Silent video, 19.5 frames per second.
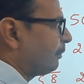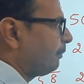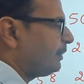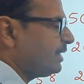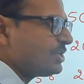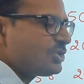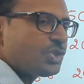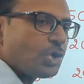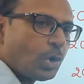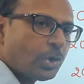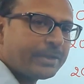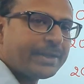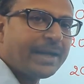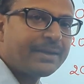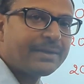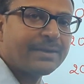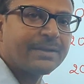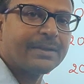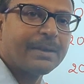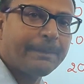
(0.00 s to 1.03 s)
be sure
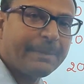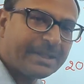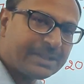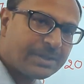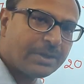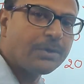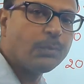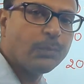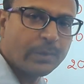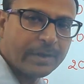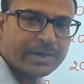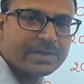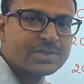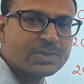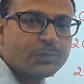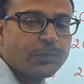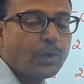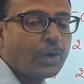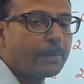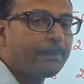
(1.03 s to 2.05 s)
that the method works
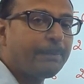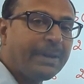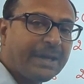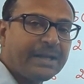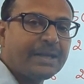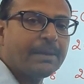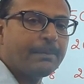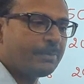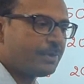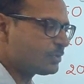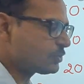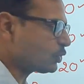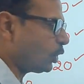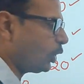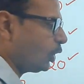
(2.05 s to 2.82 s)
for big numbers